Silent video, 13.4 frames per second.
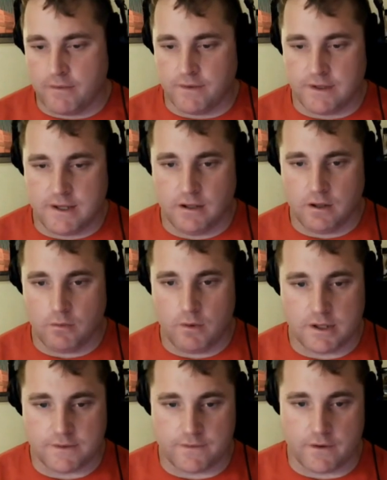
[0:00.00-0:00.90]
of a deal it
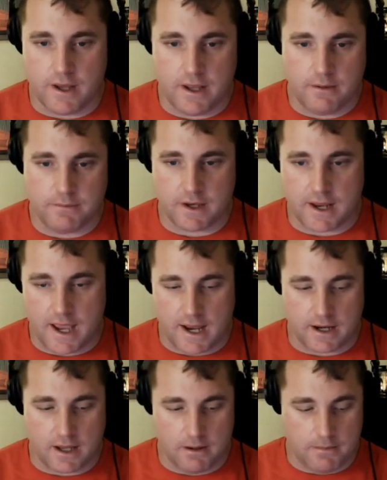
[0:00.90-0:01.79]
was for him to
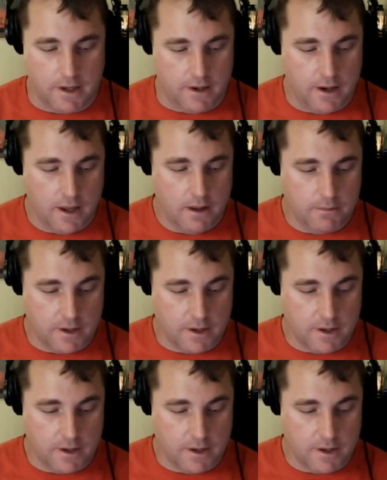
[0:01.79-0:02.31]
kind of come in,